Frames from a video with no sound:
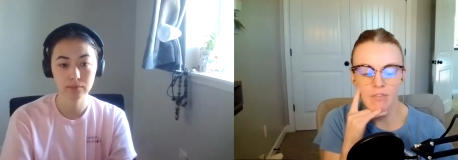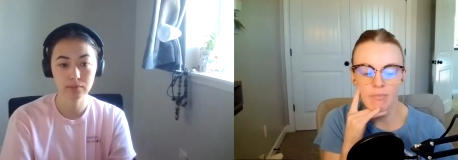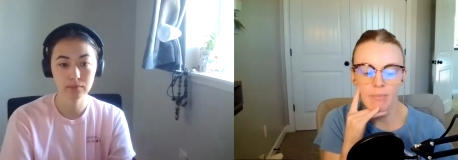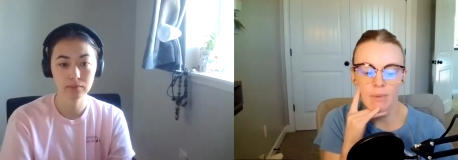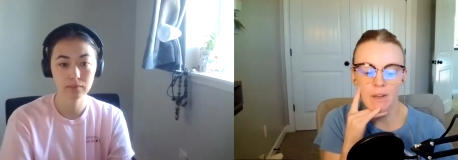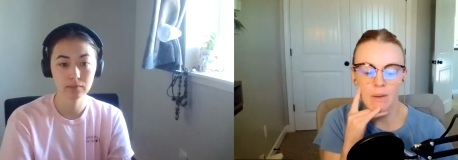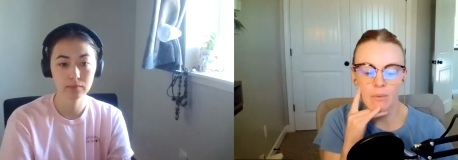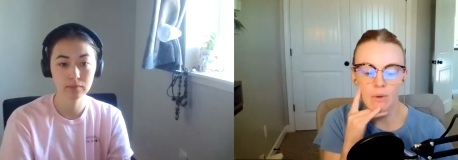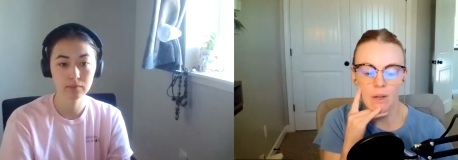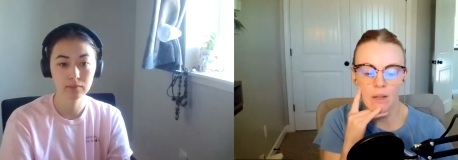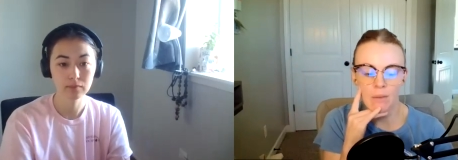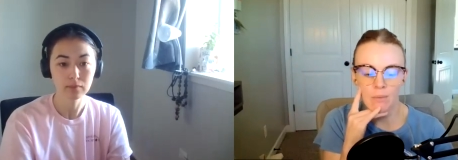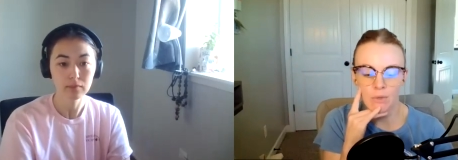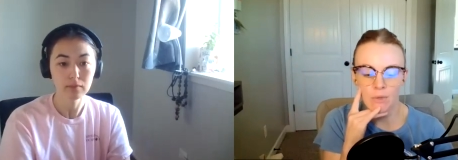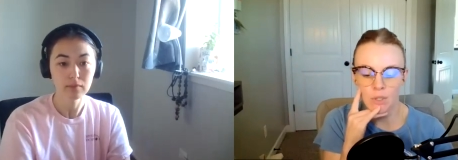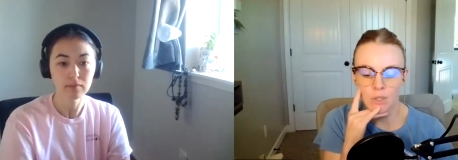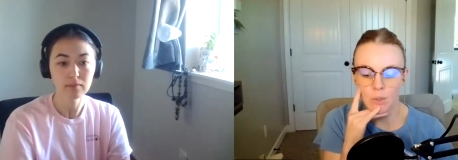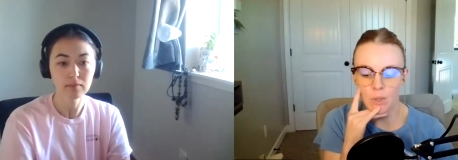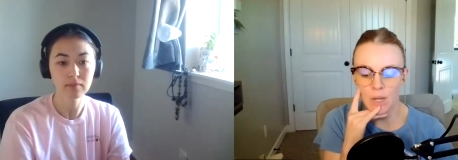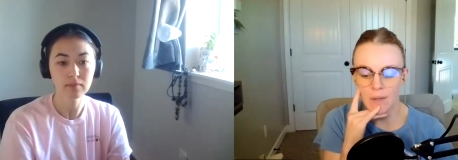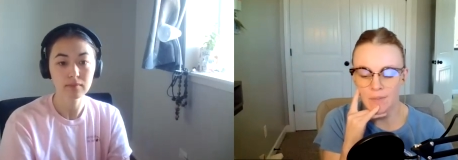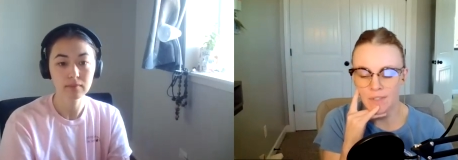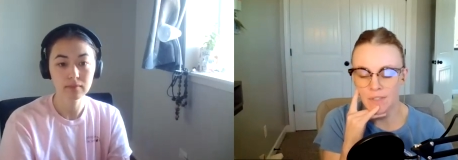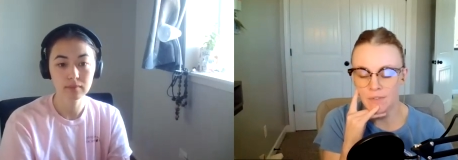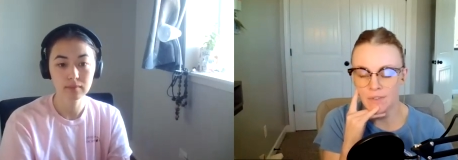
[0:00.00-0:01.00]
Speaker 1: but I'm sure we'll
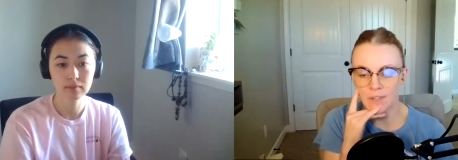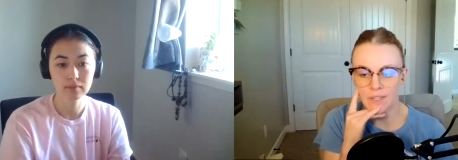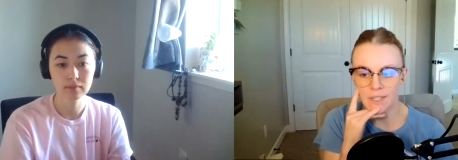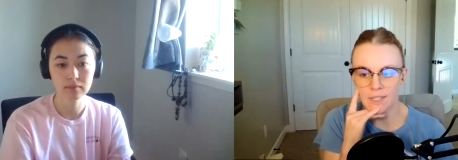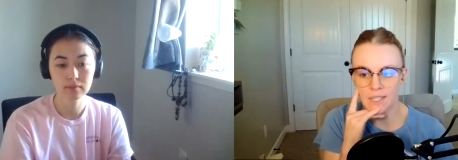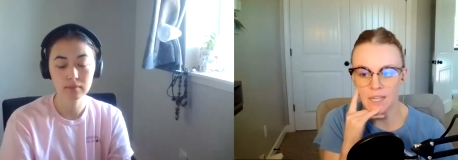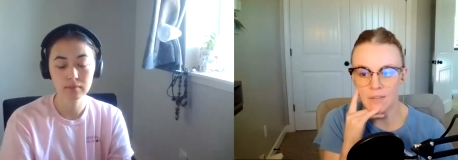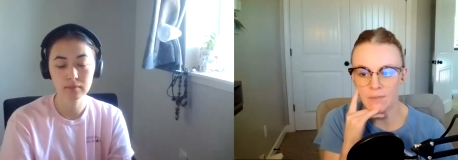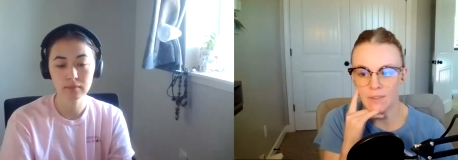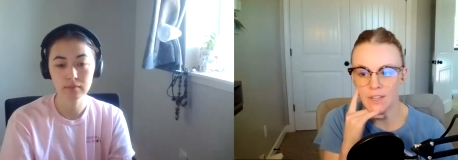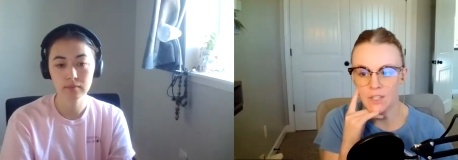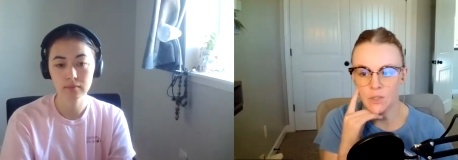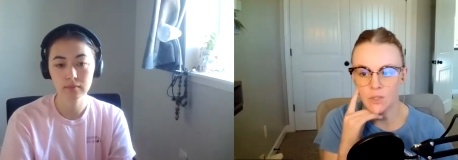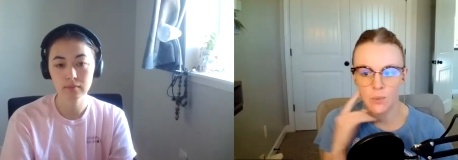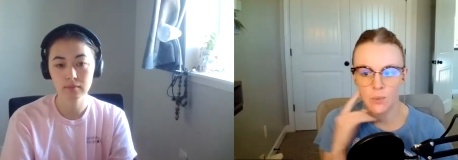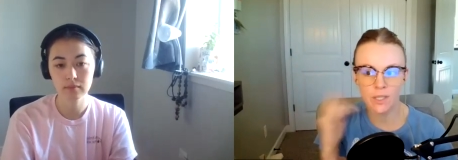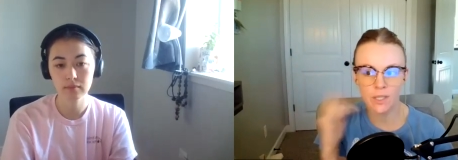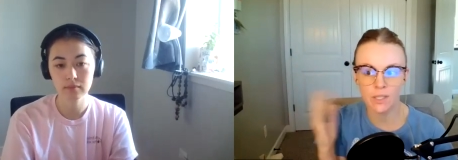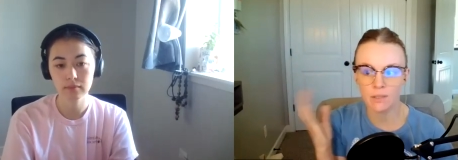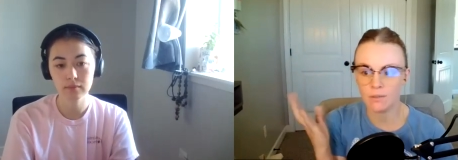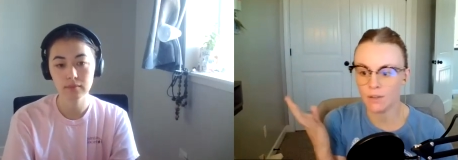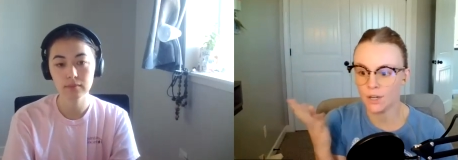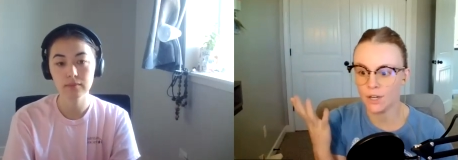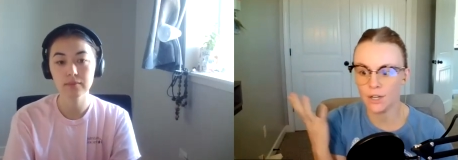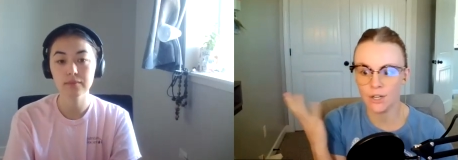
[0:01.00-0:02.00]
have different stuff as we
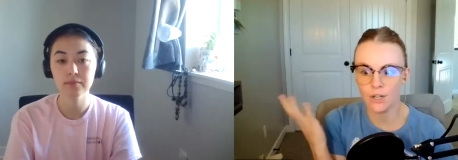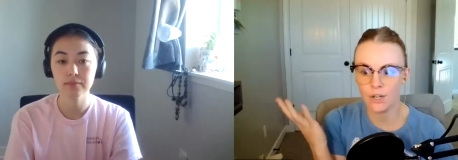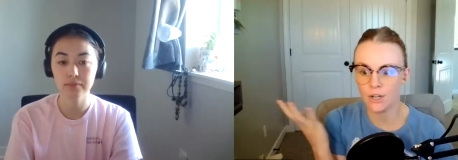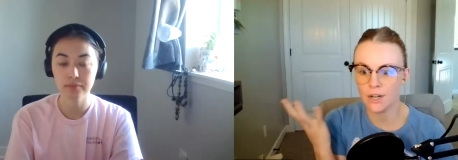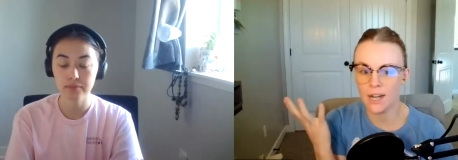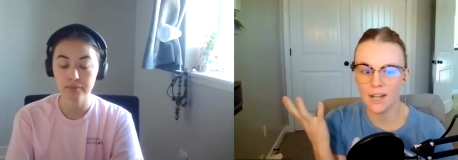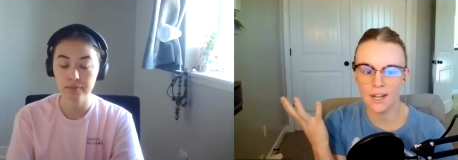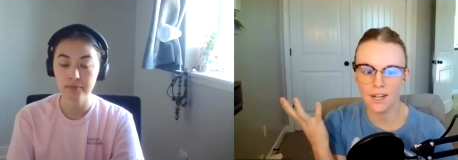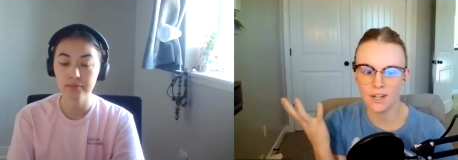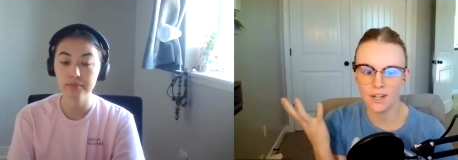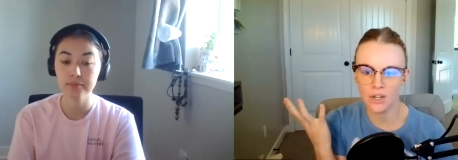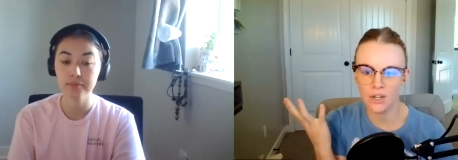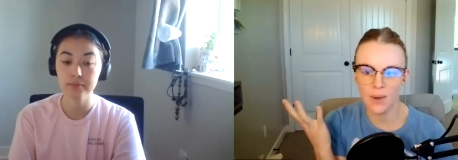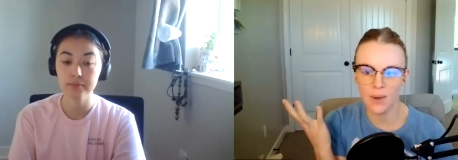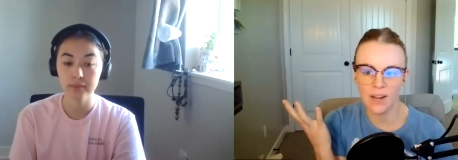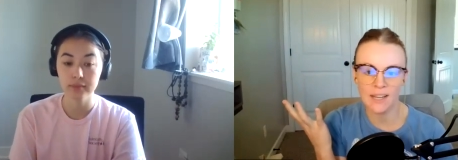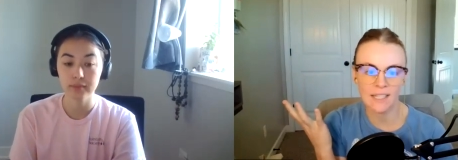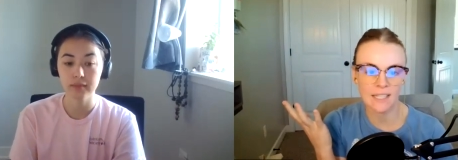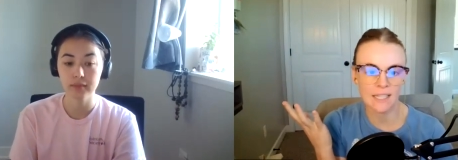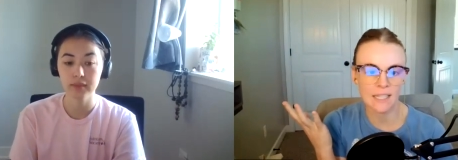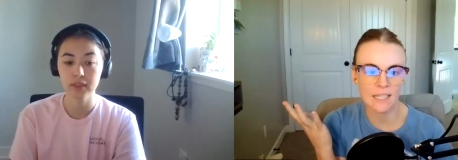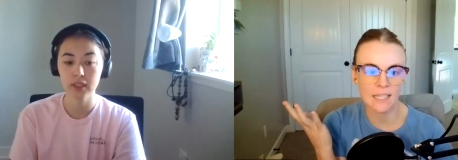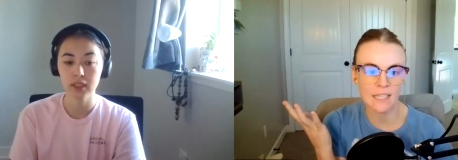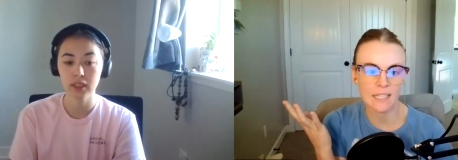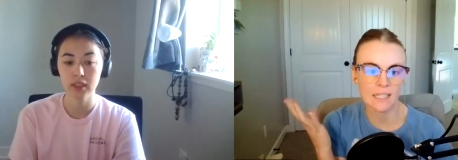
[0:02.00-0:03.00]
are creating new
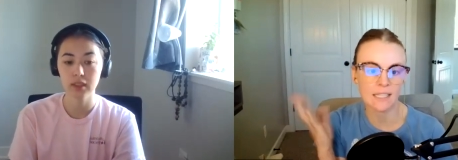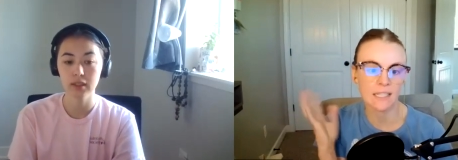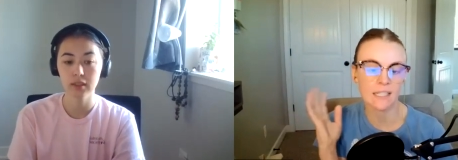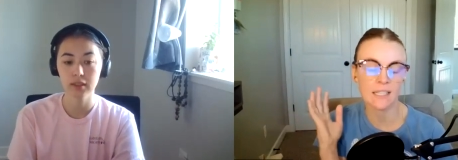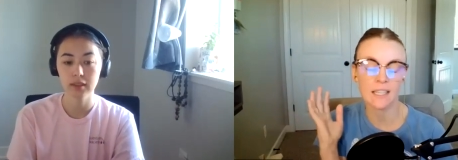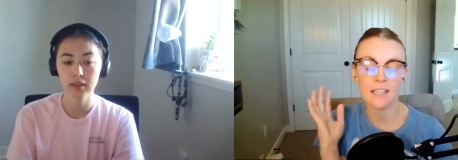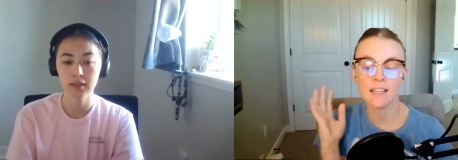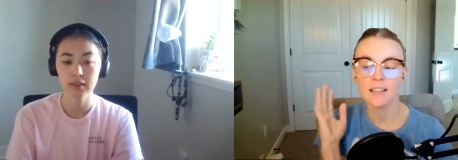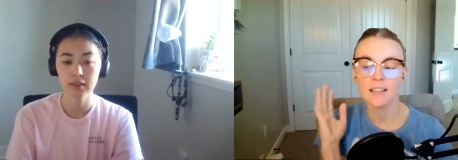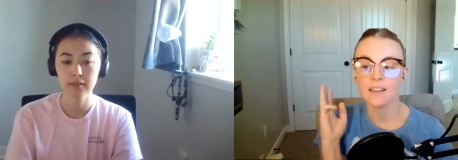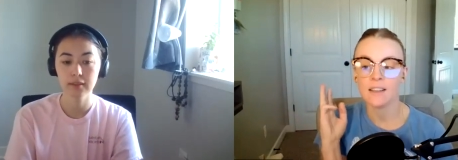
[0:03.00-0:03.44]
ideas.